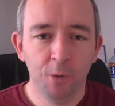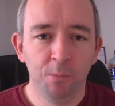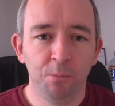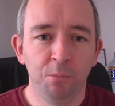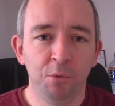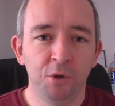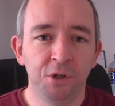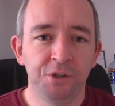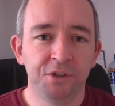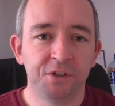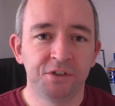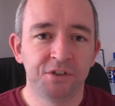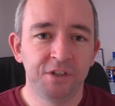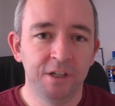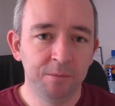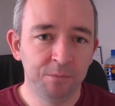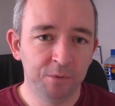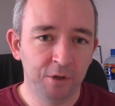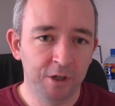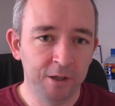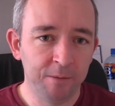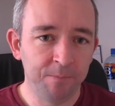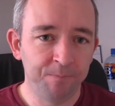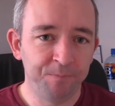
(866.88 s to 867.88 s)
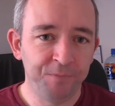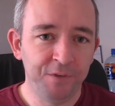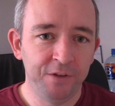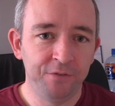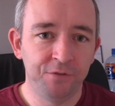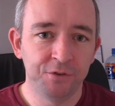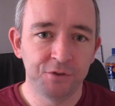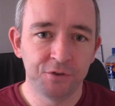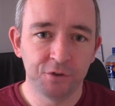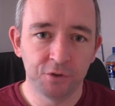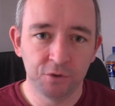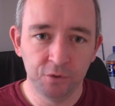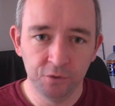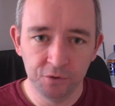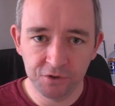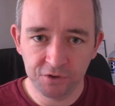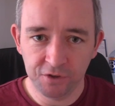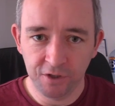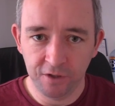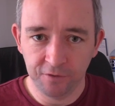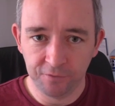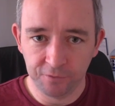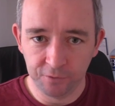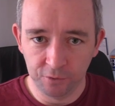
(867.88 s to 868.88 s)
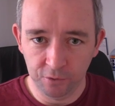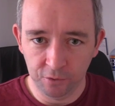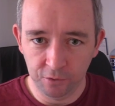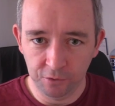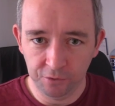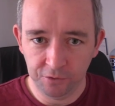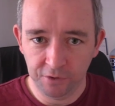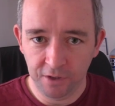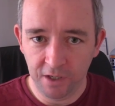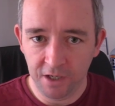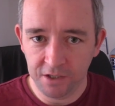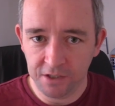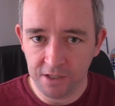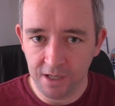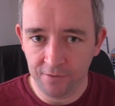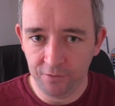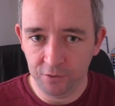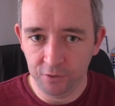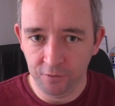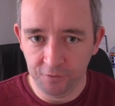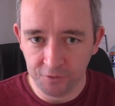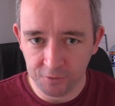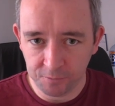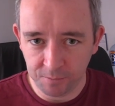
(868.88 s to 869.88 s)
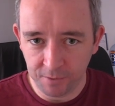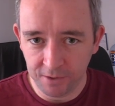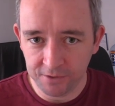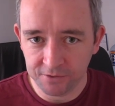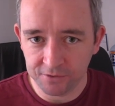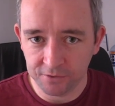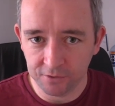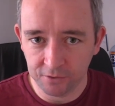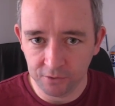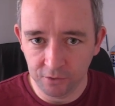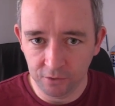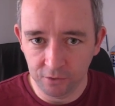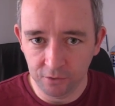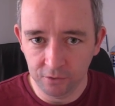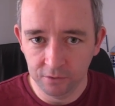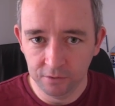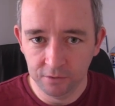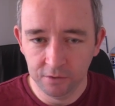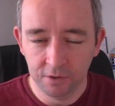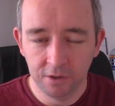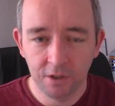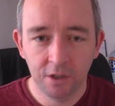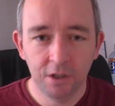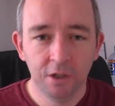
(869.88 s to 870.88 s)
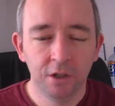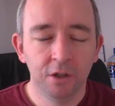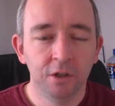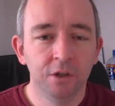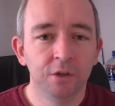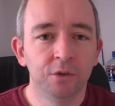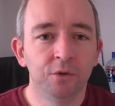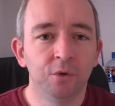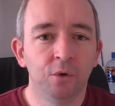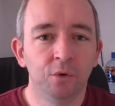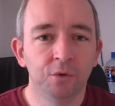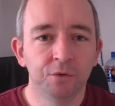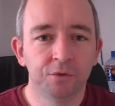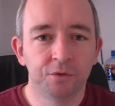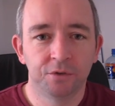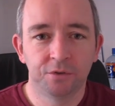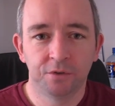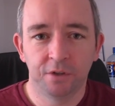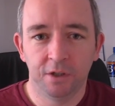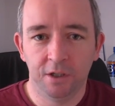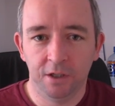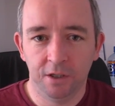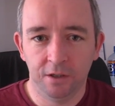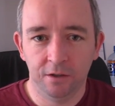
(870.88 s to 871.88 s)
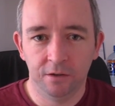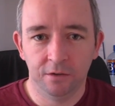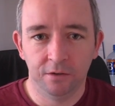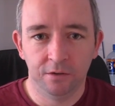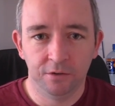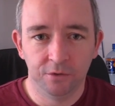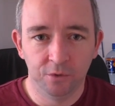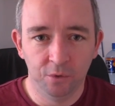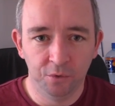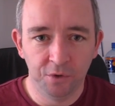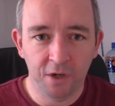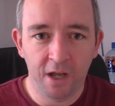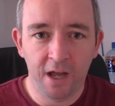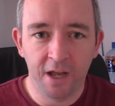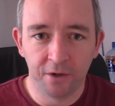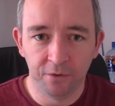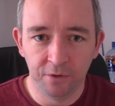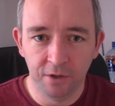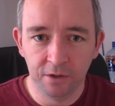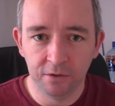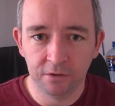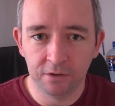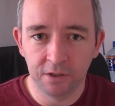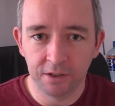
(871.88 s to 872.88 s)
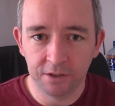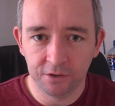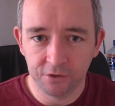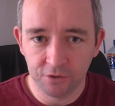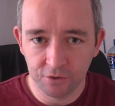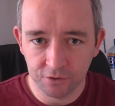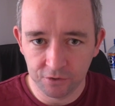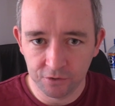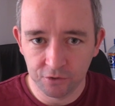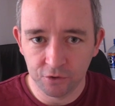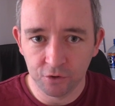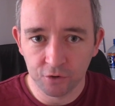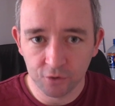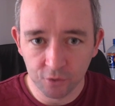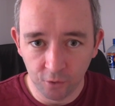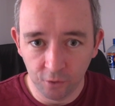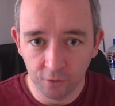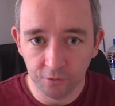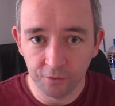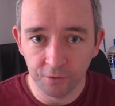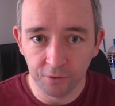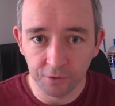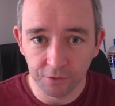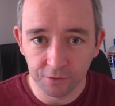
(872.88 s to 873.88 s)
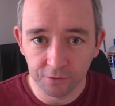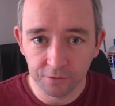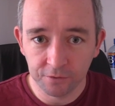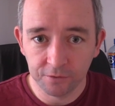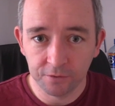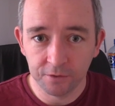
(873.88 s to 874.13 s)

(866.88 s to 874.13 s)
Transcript: But at the same time, if it's a good safe road and you have enough space to go, don't uh, don't hang around. Like just just go for it.